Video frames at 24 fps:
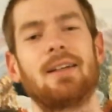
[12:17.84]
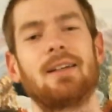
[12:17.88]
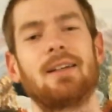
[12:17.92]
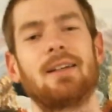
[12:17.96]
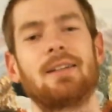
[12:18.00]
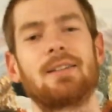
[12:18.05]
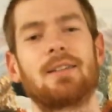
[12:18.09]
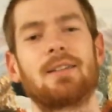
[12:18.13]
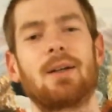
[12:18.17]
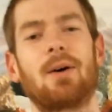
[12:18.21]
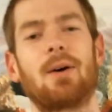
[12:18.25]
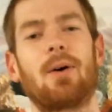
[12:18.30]

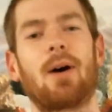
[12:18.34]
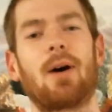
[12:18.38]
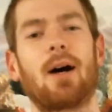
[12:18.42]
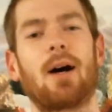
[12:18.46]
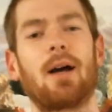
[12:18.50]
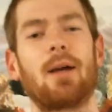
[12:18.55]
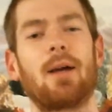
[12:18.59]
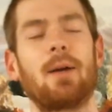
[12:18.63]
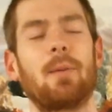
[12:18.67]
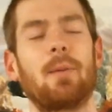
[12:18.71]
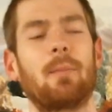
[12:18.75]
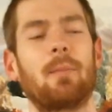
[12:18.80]
So
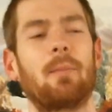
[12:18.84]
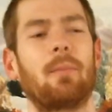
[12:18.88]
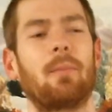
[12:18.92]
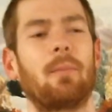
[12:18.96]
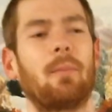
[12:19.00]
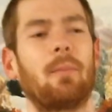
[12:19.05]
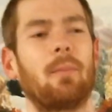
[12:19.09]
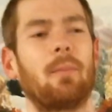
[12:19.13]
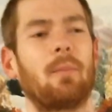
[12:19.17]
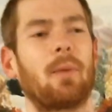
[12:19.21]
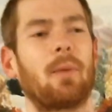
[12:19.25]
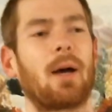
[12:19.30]
I'm
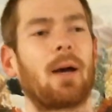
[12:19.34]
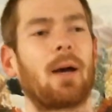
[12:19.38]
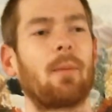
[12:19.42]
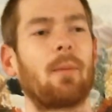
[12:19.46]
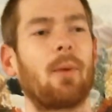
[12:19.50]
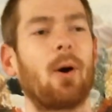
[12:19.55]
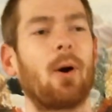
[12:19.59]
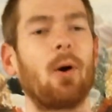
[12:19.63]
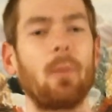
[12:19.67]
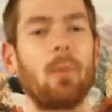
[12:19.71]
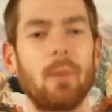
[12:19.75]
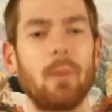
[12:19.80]

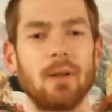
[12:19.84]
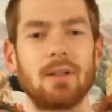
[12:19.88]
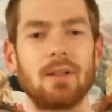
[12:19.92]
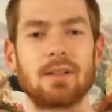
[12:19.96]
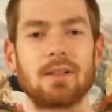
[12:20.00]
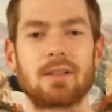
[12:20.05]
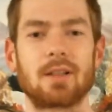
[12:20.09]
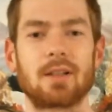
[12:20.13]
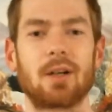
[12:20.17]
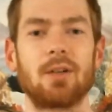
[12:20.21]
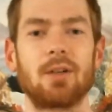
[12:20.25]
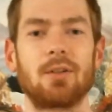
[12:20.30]
hoping to
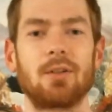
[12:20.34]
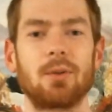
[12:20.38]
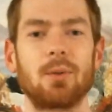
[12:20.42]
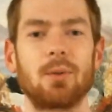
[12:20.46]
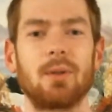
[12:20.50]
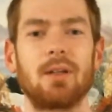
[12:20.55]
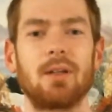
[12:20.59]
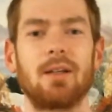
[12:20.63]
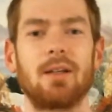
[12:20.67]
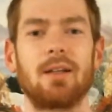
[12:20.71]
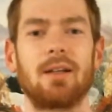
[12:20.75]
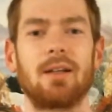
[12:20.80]
start
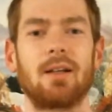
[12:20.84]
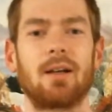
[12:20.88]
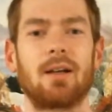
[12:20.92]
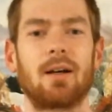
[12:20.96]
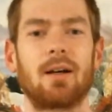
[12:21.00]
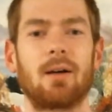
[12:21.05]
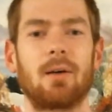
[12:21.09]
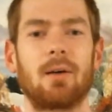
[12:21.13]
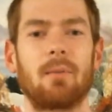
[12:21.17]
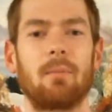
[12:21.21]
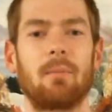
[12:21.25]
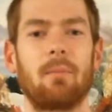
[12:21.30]
doing
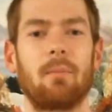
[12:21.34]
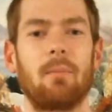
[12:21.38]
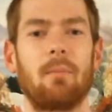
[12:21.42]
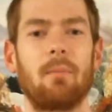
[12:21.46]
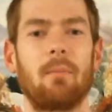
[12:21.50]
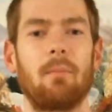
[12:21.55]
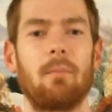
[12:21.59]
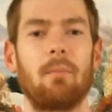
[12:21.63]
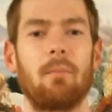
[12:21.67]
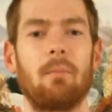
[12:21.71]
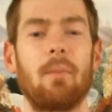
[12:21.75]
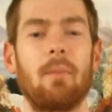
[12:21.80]

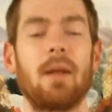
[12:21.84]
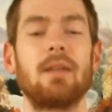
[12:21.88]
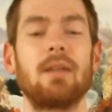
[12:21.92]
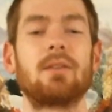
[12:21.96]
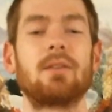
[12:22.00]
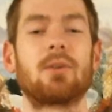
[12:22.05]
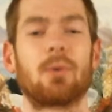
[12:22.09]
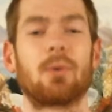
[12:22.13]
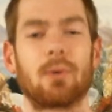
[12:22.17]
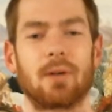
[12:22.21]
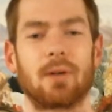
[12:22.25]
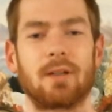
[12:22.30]

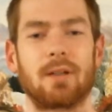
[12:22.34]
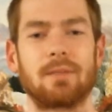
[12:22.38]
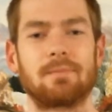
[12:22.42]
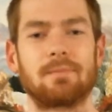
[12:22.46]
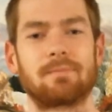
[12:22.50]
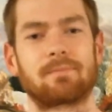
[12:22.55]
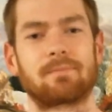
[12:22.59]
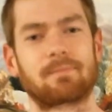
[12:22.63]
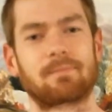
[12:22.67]
mentoring